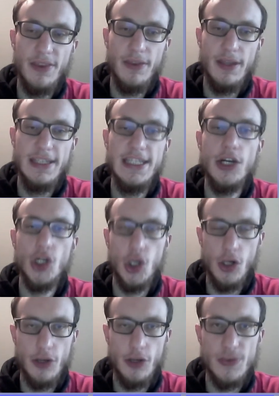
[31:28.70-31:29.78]
Here,
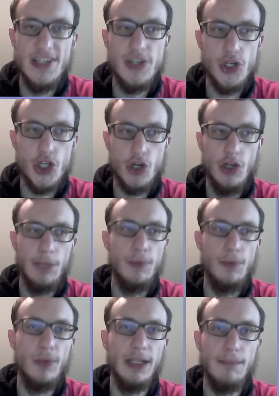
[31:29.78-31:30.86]
all the research
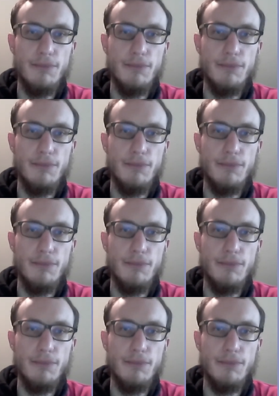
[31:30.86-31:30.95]
group will